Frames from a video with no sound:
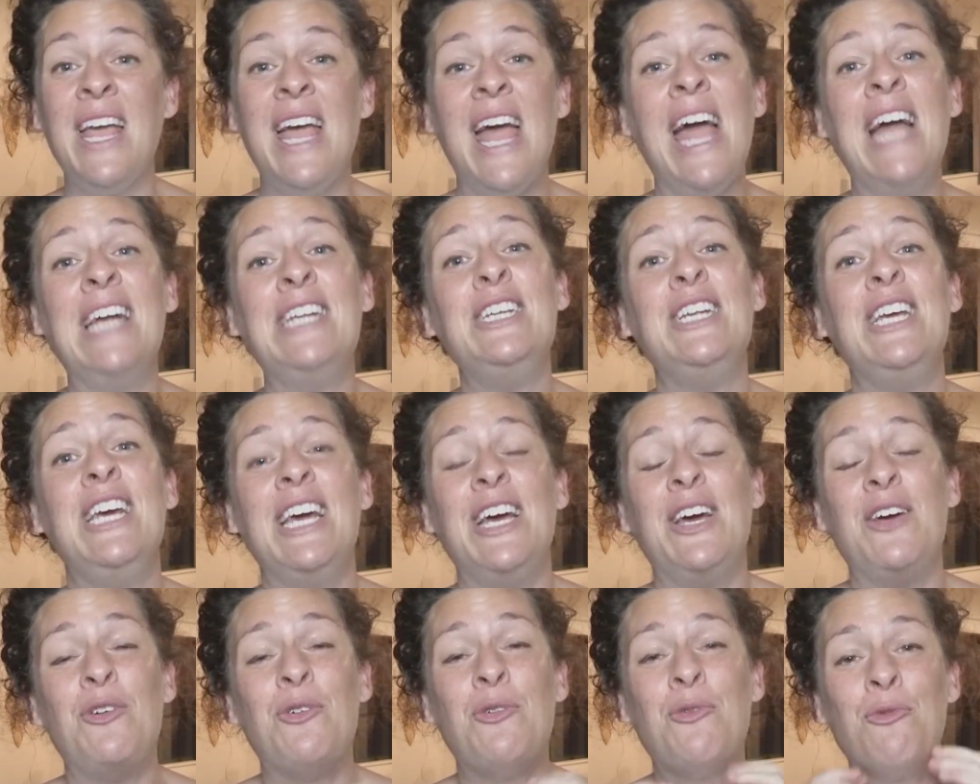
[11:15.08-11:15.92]
And
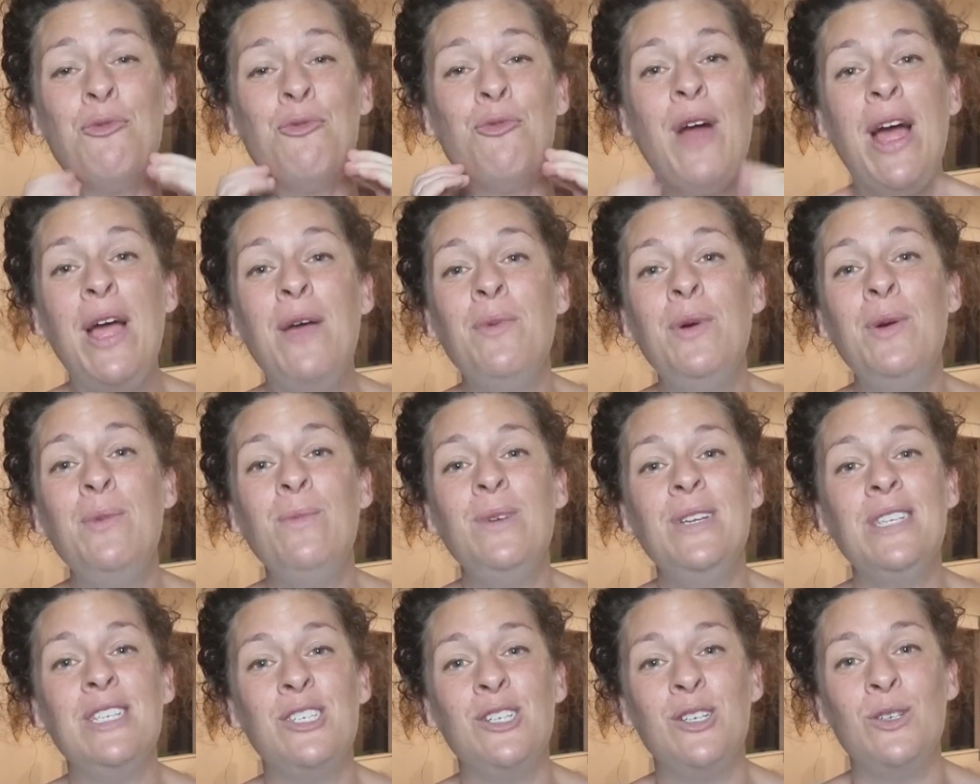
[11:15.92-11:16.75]
Raywin
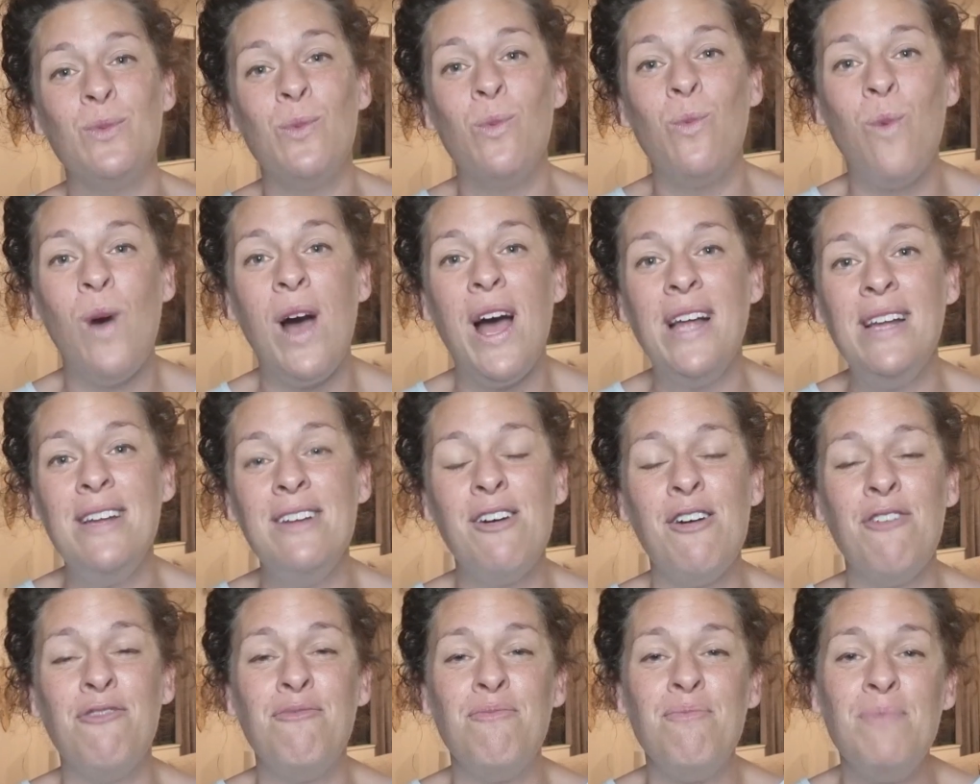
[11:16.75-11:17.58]
was just one
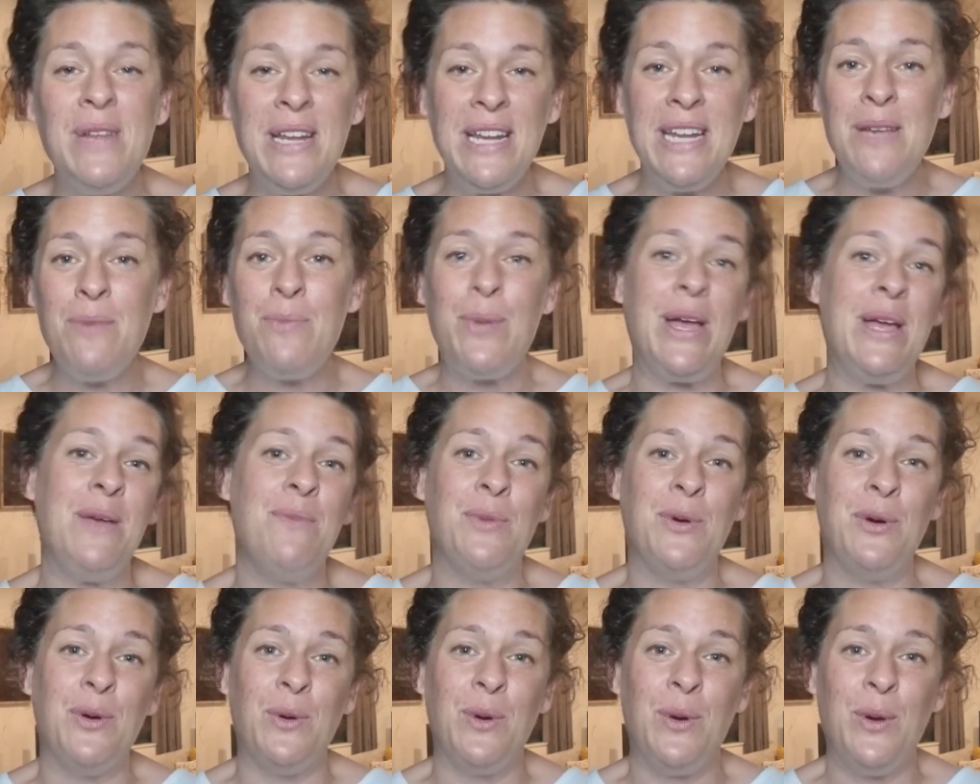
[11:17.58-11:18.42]
of many
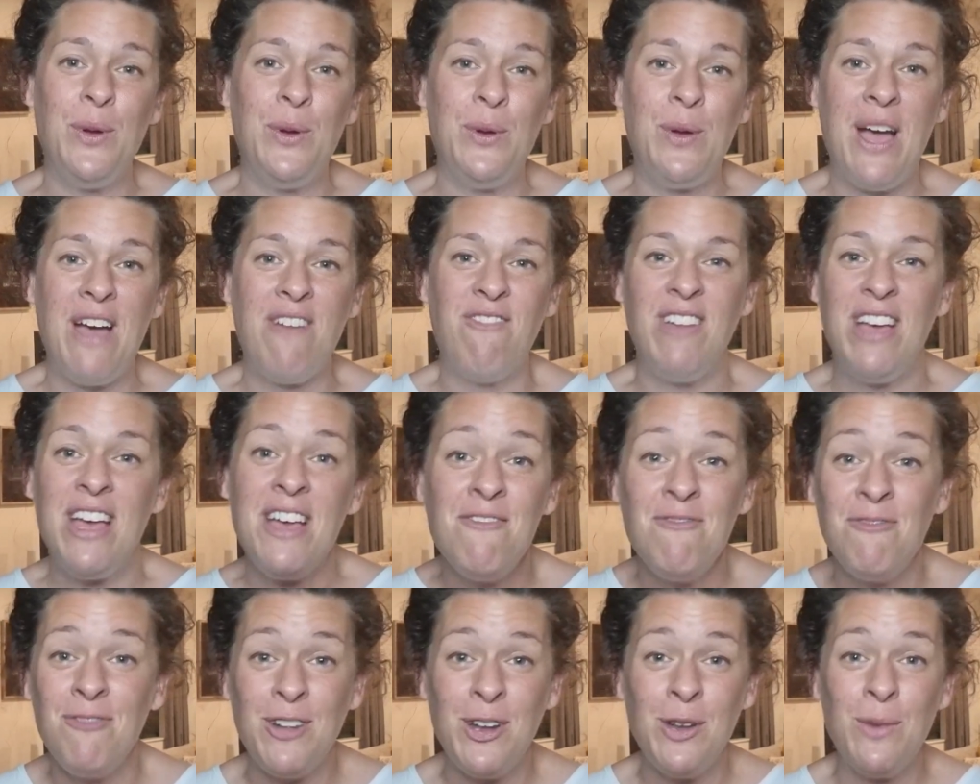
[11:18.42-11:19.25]
people who have
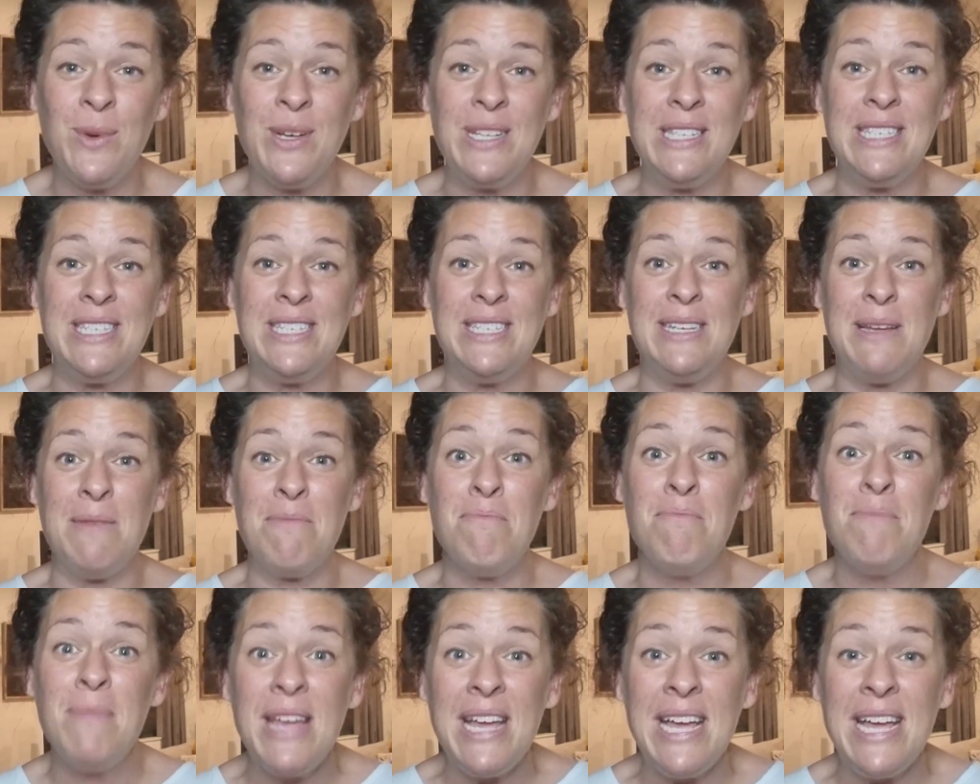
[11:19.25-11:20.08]
influenced
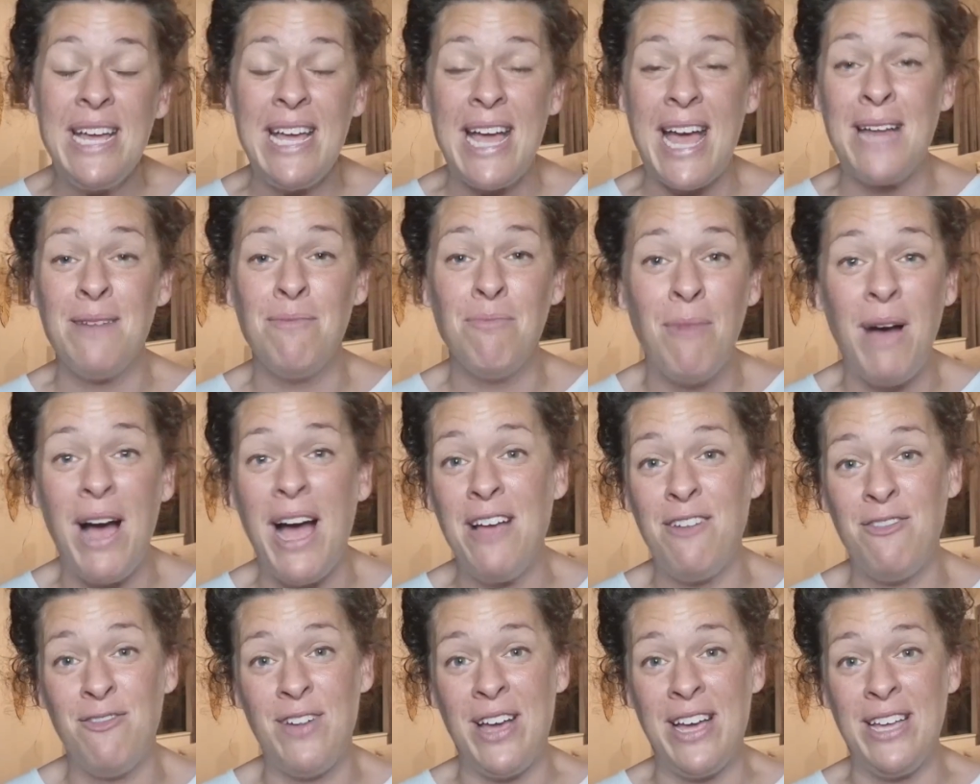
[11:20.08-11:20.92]
me and
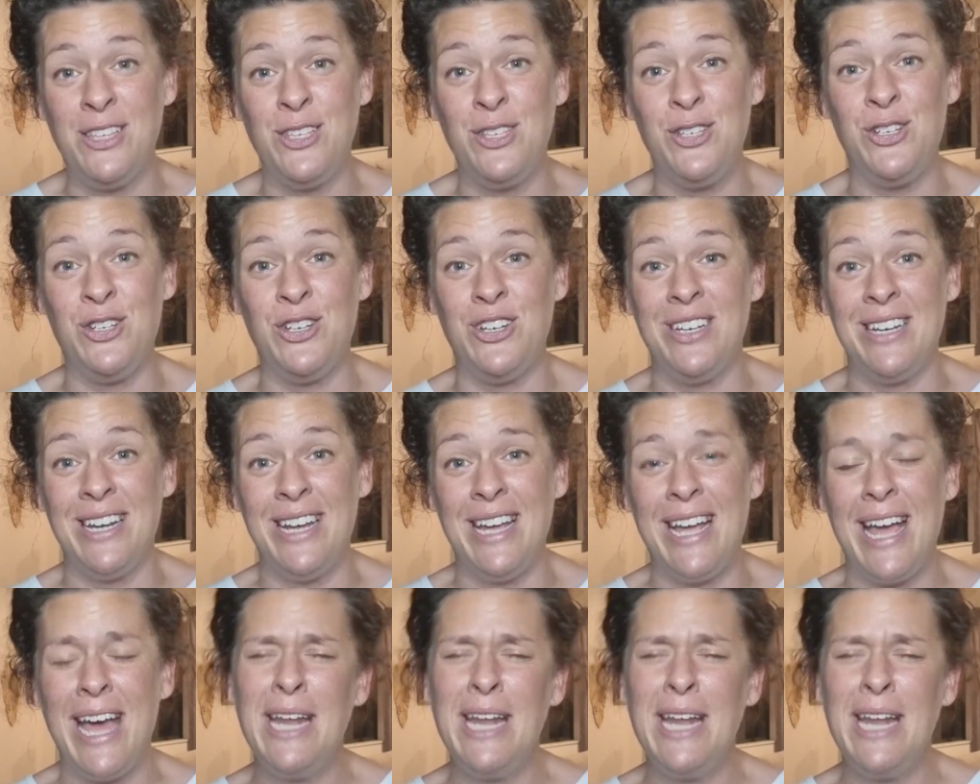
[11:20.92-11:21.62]
my faith journey.